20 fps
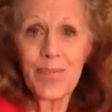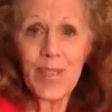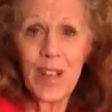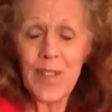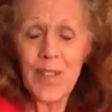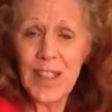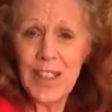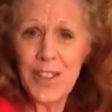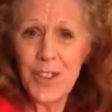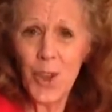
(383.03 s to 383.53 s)

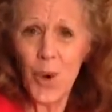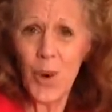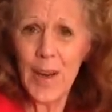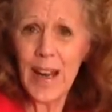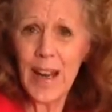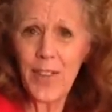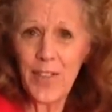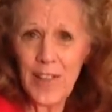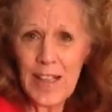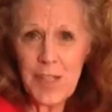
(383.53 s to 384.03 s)
then join
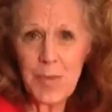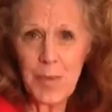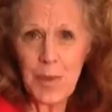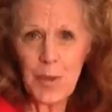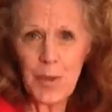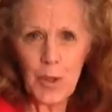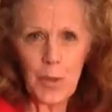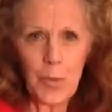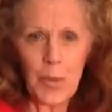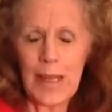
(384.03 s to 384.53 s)
our Facebook
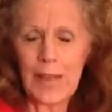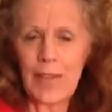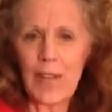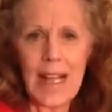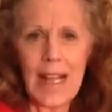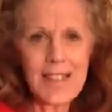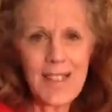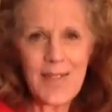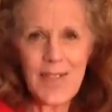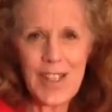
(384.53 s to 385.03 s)
group. We have
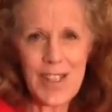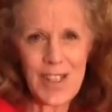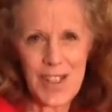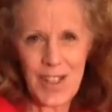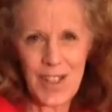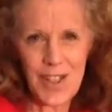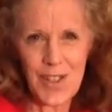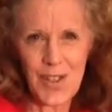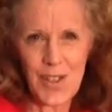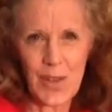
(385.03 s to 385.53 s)
lots of
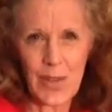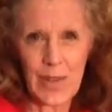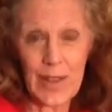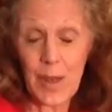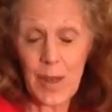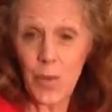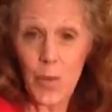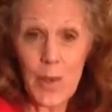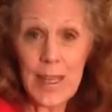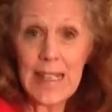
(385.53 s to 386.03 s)
discussions over there,
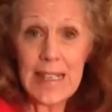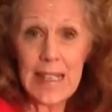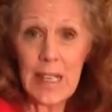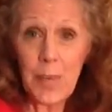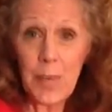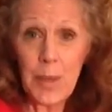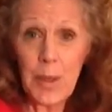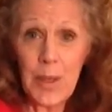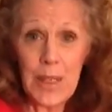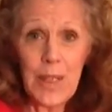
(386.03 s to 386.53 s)
and we can
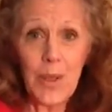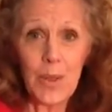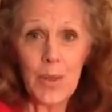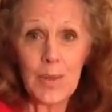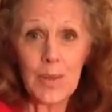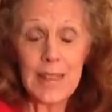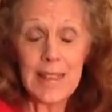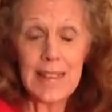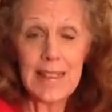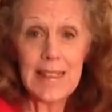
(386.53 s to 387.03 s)
help you heal.
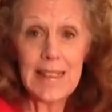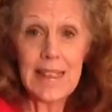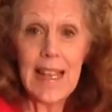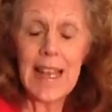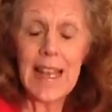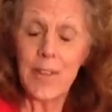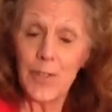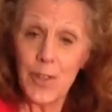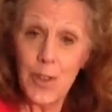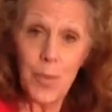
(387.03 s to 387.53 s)

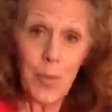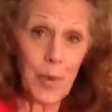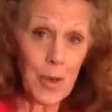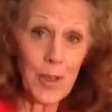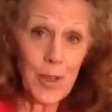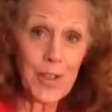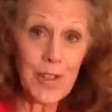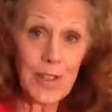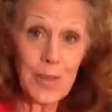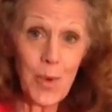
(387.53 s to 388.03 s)
And if you
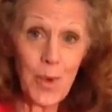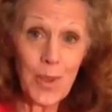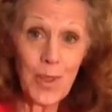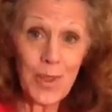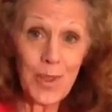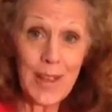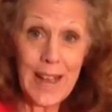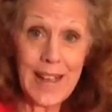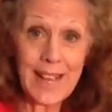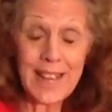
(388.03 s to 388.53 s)
personally want to
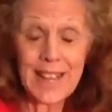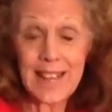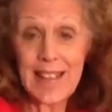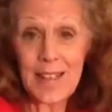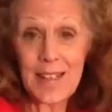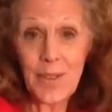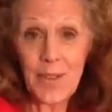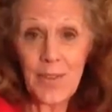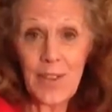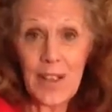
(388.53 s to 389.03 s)
learn how to connect
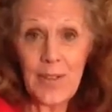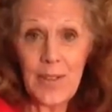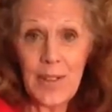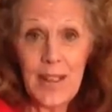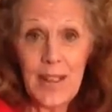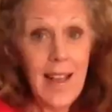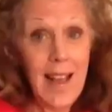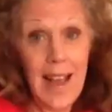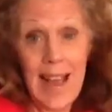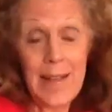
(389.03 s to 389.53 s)
with Fluffy,
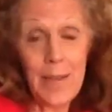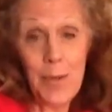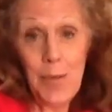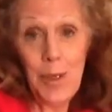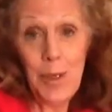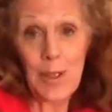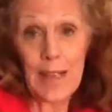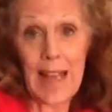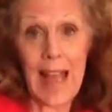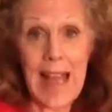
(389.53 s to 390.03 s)
I have a
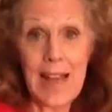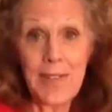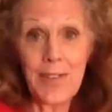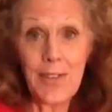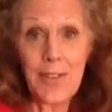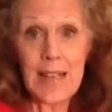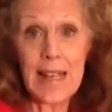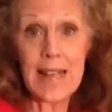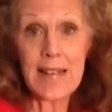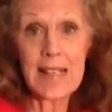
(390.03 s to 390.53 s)
book, After
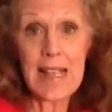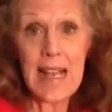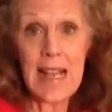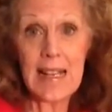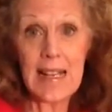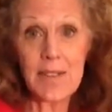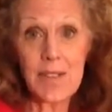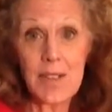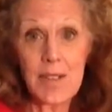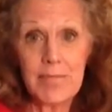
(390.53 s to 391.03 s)
Death
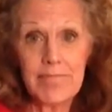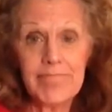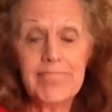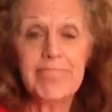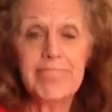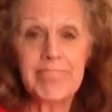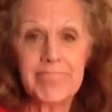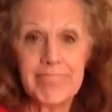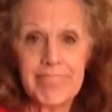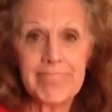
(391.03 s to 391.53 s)
Signs.
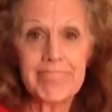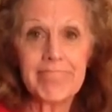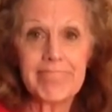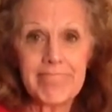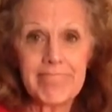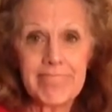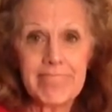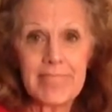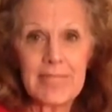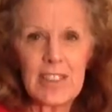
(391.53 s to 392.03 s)

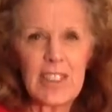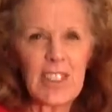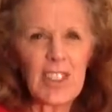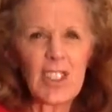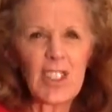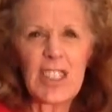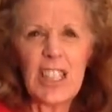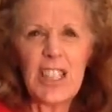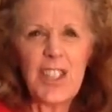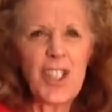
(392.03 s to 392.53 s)

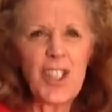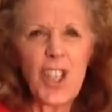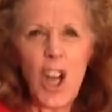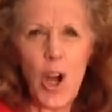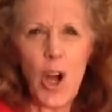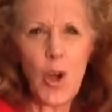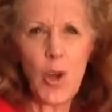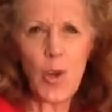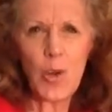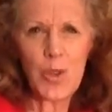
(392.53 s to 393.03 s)
It teaches you
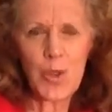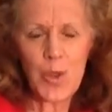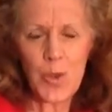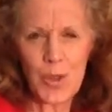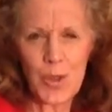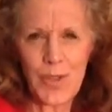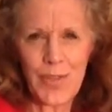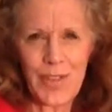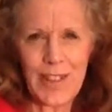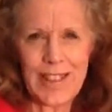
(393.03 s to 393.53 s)
all
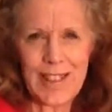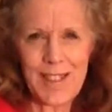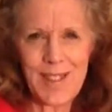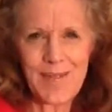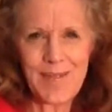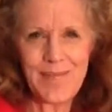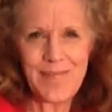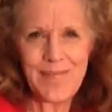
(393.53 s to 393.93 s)
sorts of things